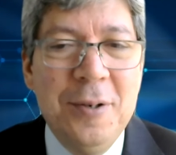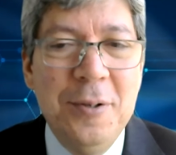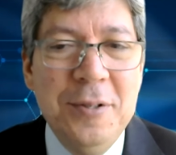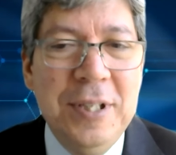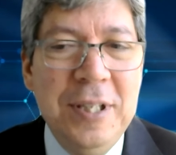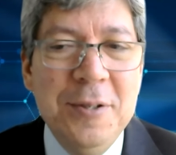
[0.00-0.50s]

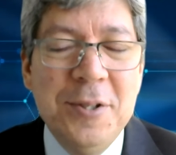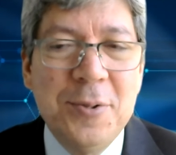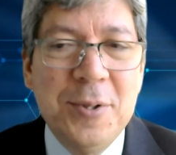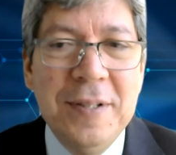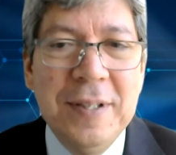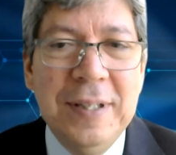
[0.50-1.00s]
continue
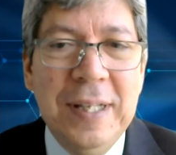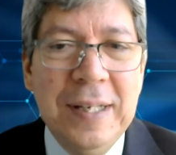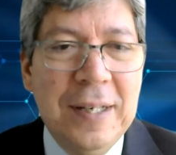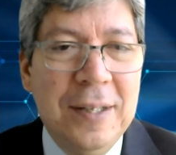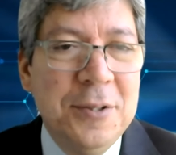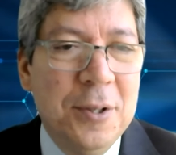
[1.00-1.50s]
strengthen a
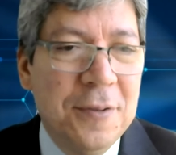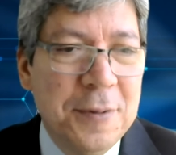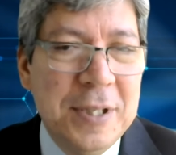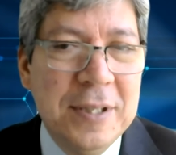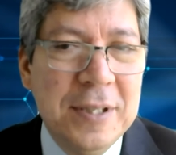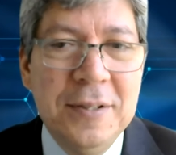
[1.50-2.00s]
culture of
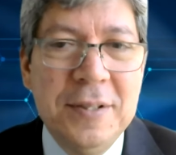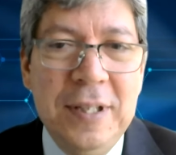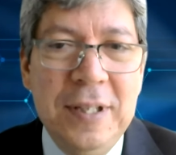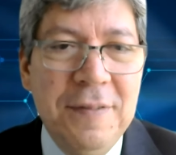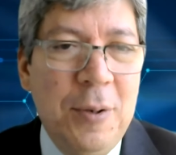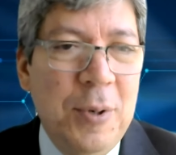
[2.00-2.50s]
results
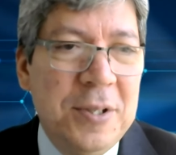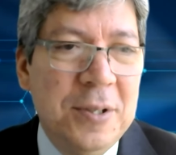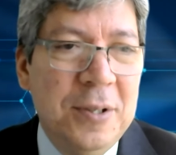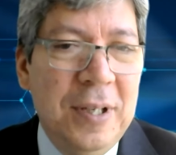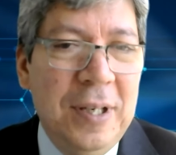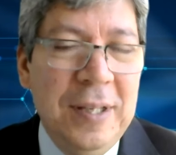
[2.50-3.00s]
and
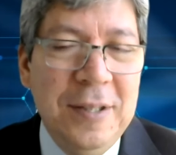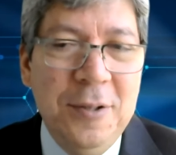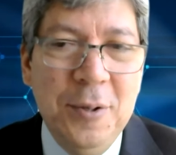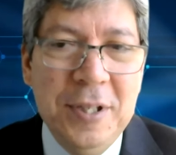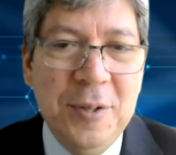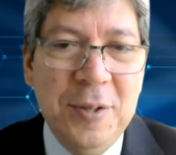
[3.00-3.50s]
evaluation in
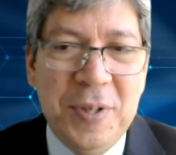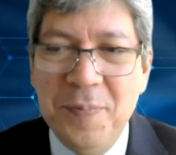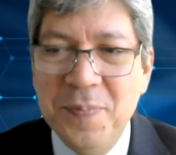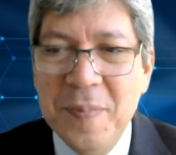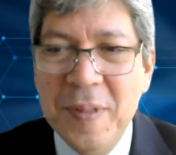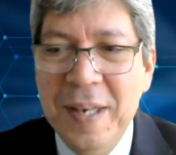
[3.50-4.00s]

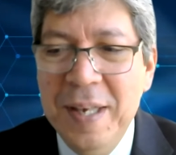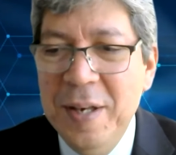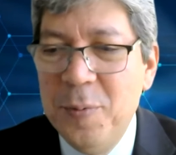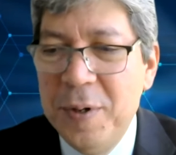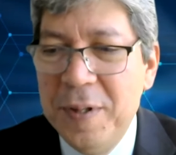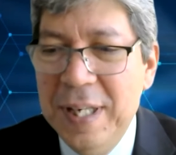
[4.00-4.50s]
UNDP.
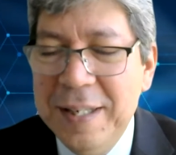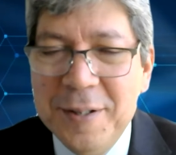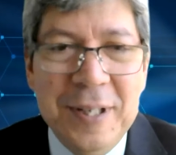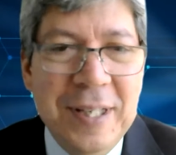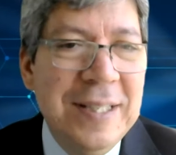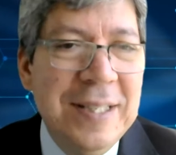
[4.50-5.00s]
With that,
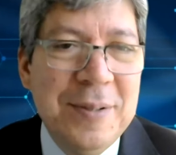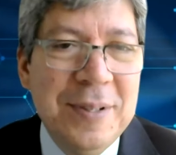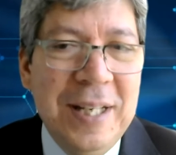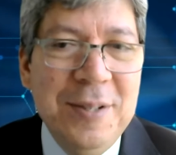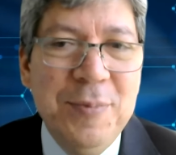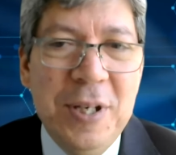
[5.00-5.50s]
colleagues,
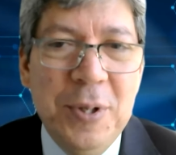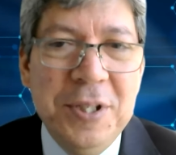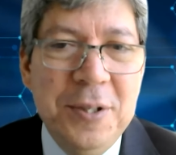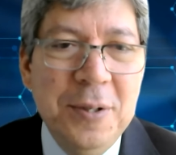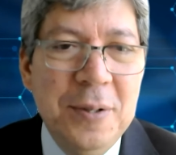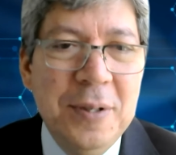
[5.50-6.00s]
let me
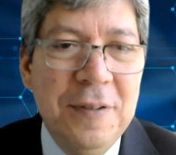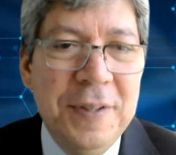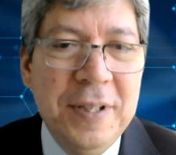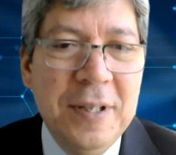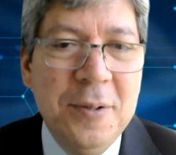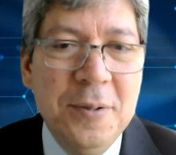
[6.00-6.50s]
wish you a
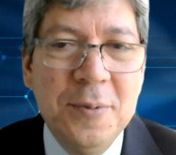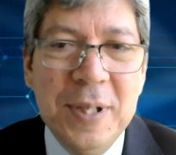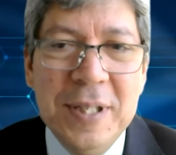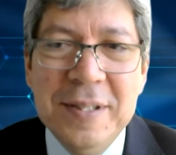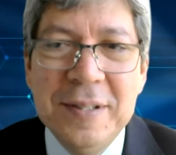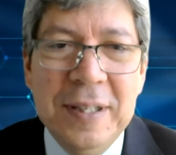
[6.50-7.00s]
very good
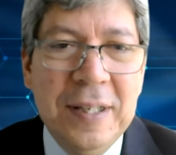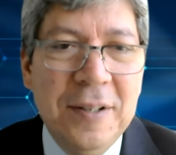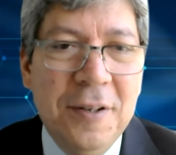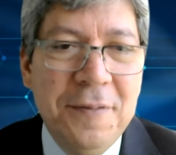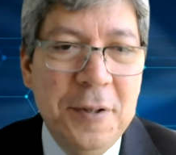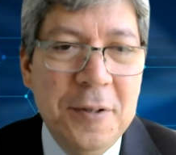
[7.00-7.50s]
rest
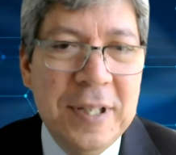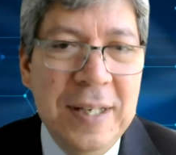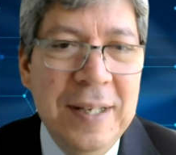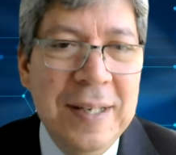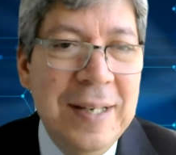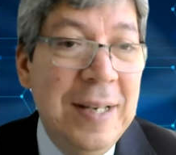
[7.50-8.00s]
of your
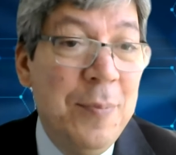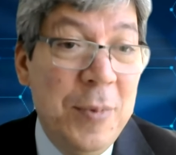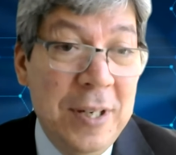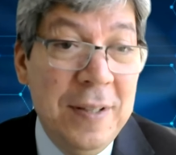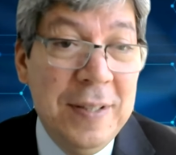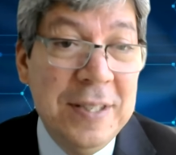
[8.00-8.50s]
day.
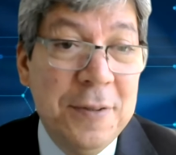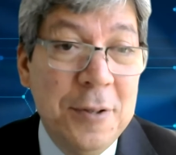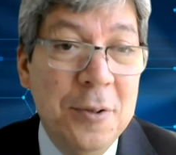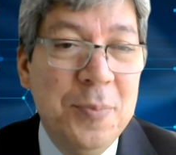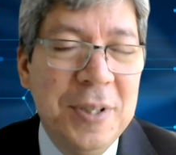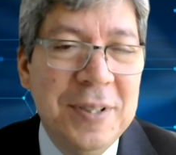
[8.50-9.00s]
Many thanks
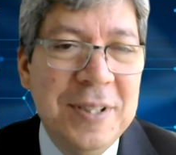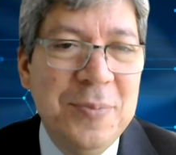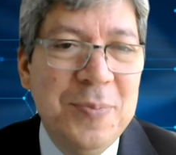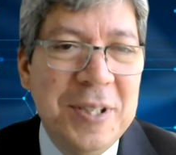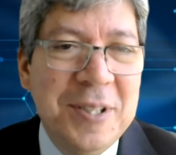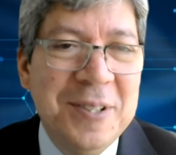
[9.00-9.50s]
for your
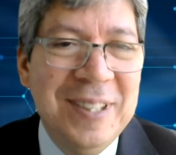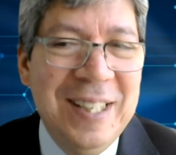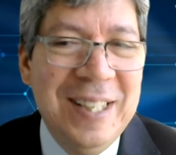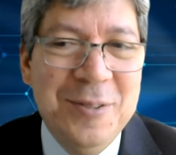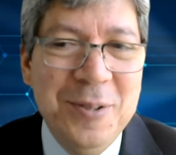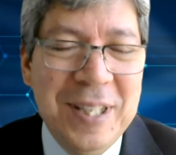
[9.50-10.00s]
participation
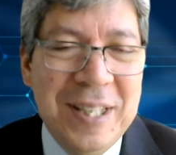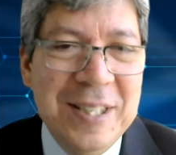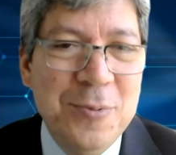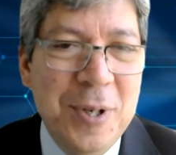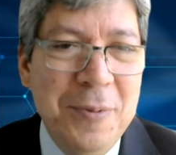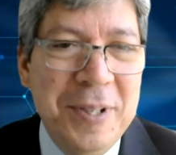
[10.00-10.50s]
in
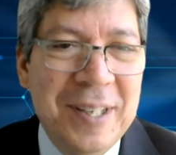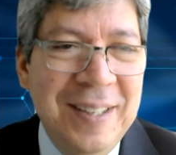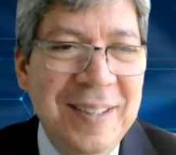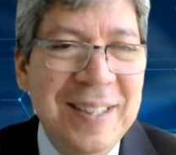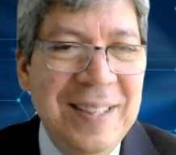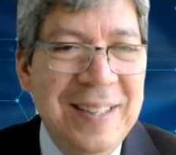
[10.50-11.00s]
today's
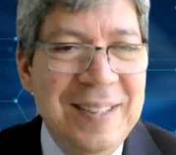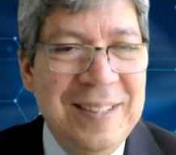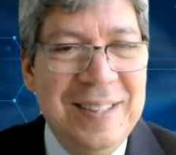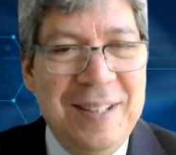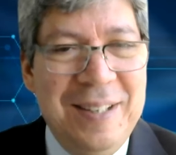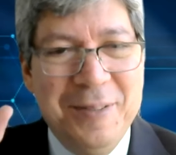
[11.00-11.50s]
webinar.
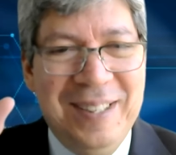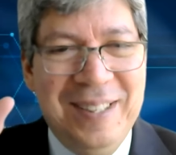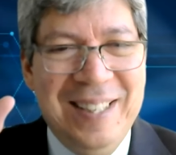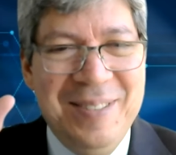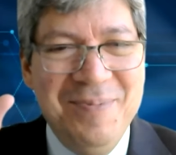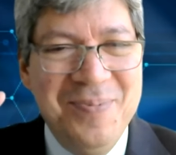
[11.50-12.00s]
Have a
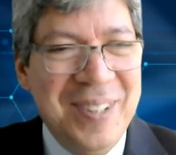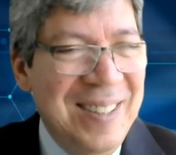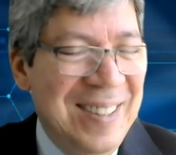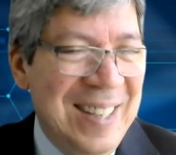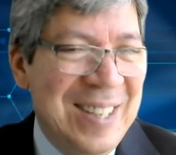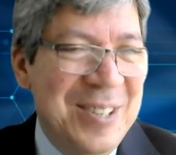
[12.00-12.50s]
great day.
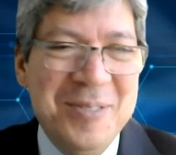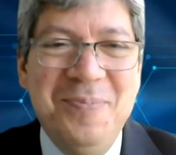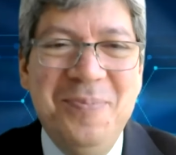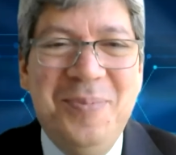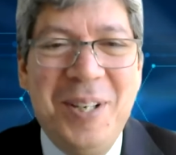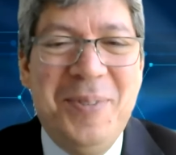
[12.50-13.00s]
Thank you.
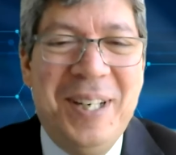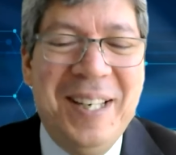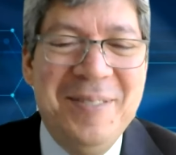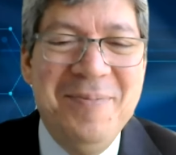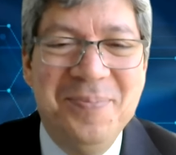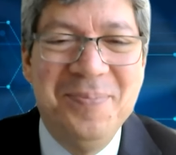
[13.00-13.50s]

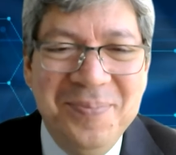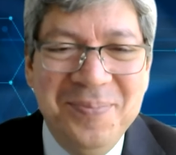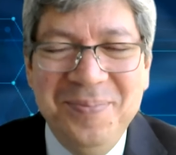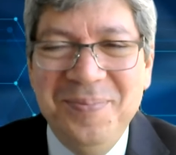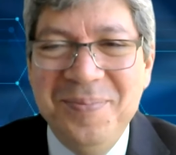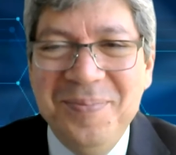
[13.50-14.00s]

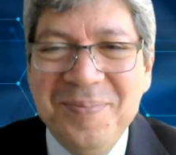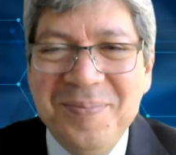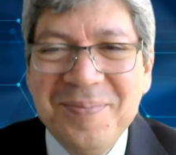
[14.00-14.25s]
Bye-bye.